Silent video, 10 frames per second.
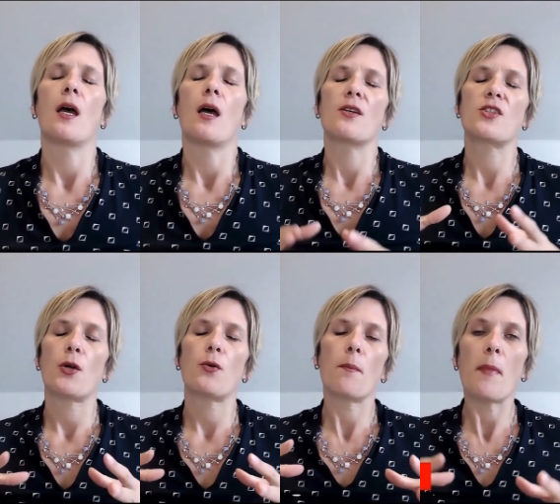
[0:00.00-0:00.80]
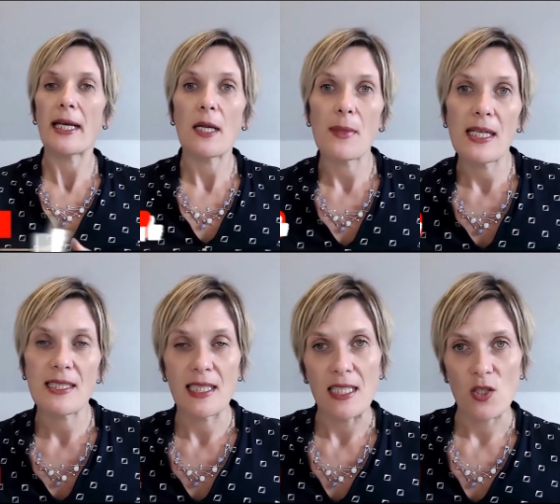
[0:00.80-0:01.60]
So my name is
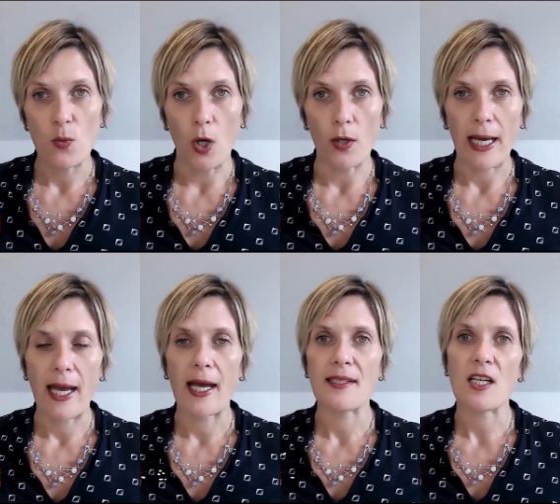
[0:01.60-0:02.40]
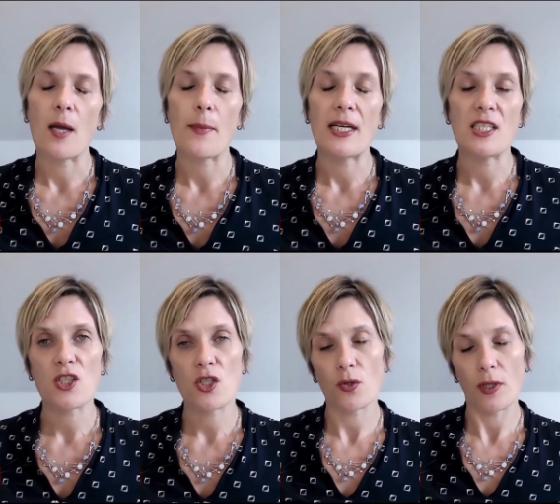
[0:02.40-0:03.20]
Anita Wong and I'm a
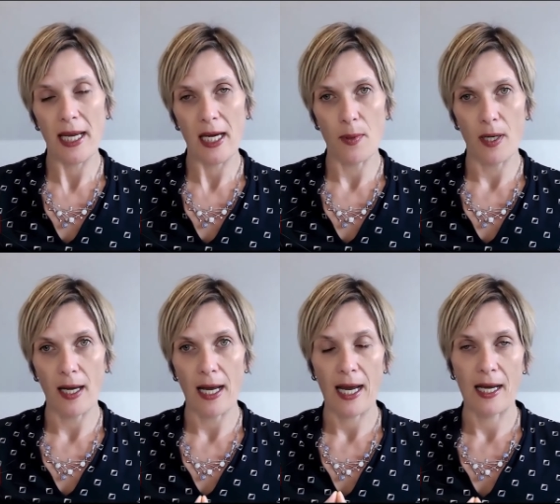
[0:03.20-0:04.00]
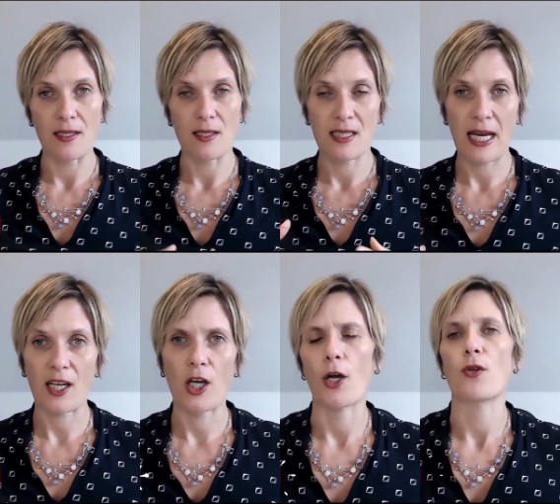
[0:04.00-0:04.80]
digital enabler and tech
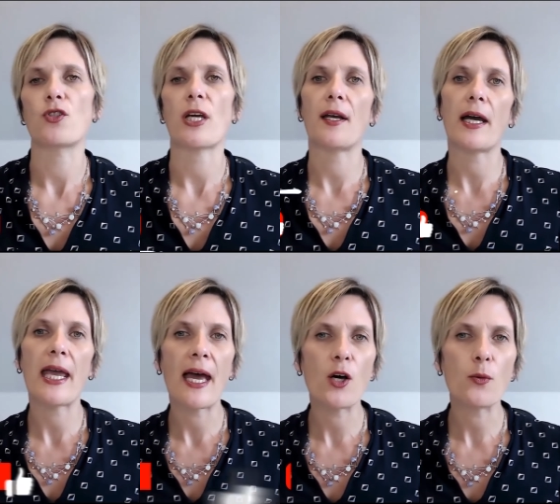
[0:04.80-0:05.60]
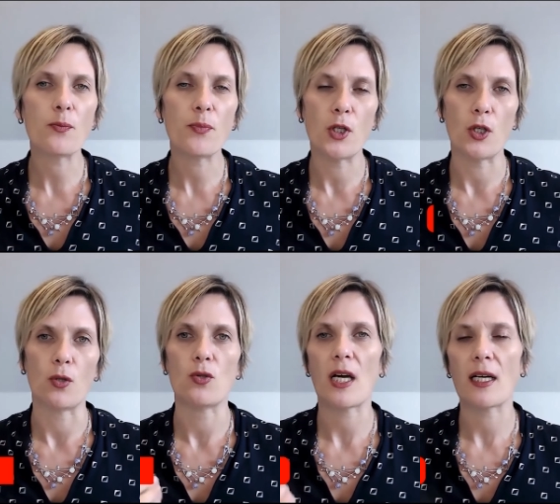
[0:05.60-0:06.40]
coach and I help you
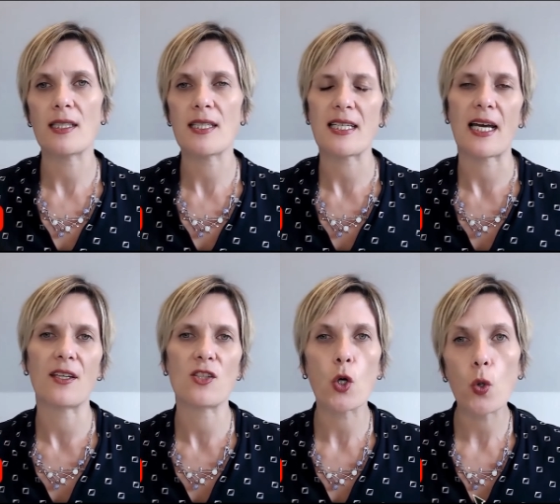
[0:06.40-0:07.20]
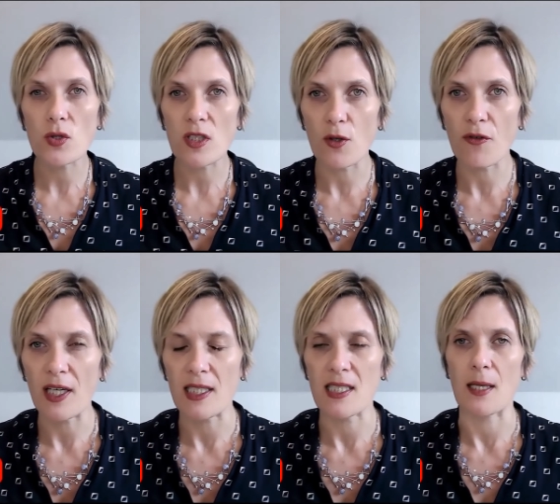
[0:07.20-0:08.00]
to understand the tools at your
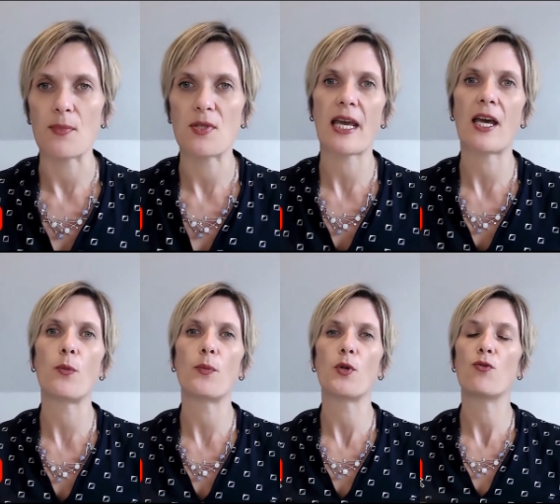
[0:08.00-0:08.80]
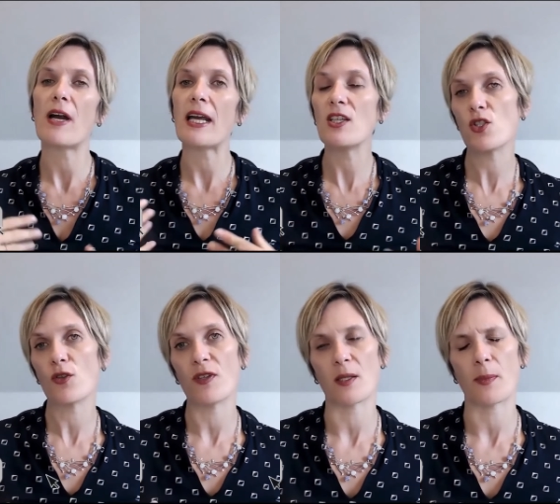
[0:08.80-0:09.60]
fingertips to help you raise your
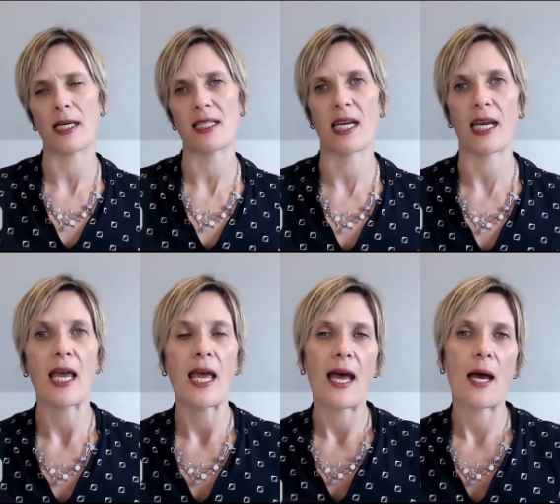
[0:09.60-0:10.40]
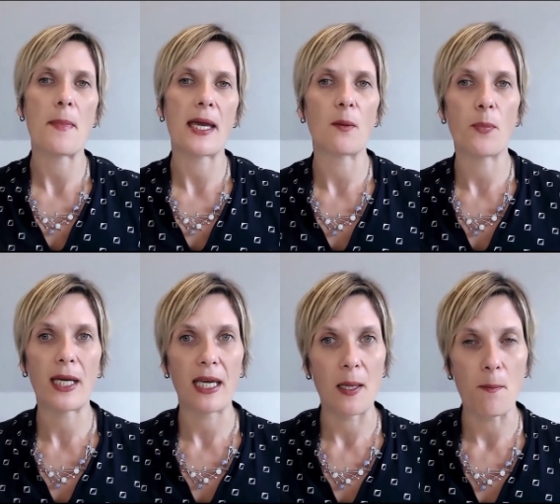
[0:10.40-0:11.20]
visibility and make a
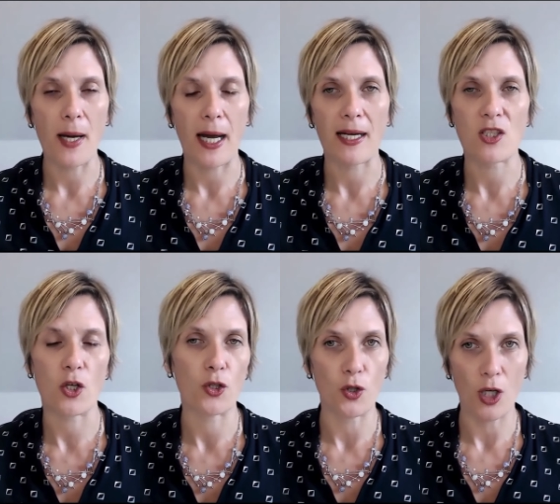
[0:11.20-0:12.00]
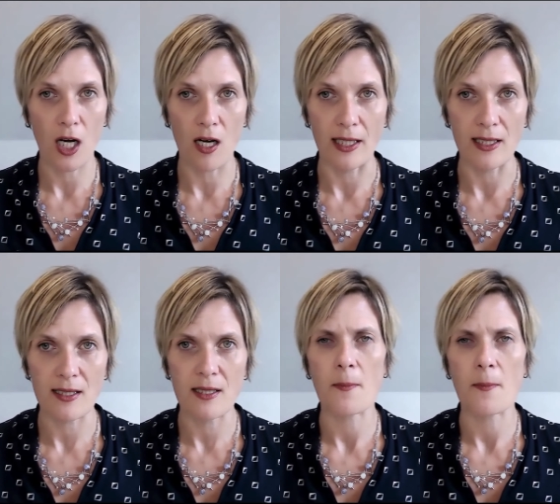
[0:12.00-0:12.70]
bigger impact on your clients.